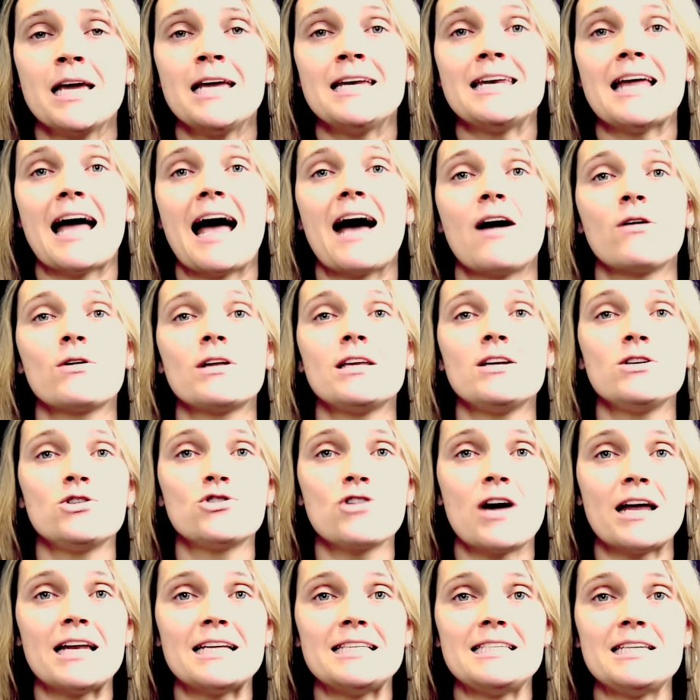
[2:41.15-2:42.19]
Now, how can you
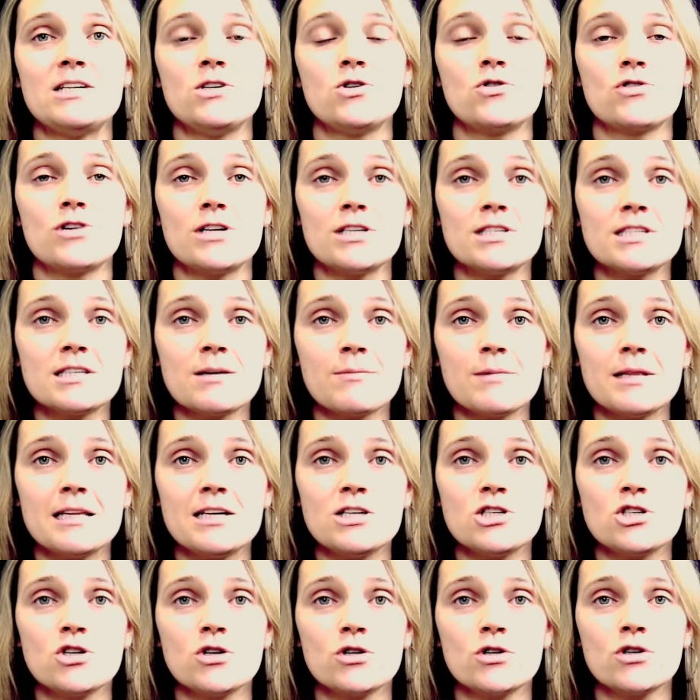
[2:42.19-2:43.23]
try to decrease some of
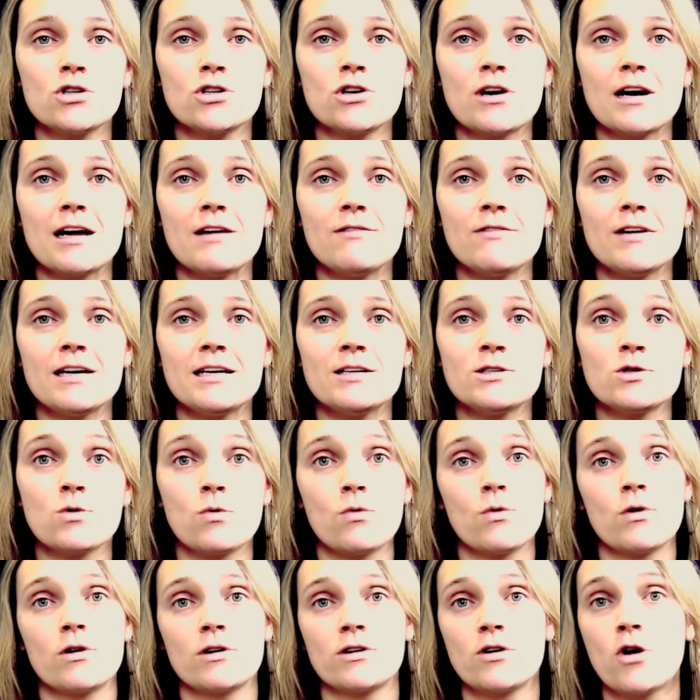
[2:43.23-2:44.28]
these sugar cravings
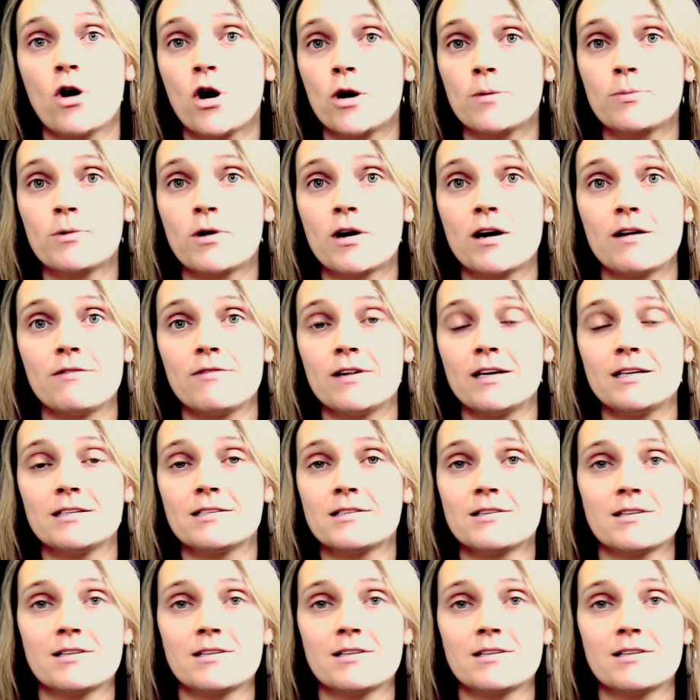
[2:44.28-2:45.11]
or carb cravings,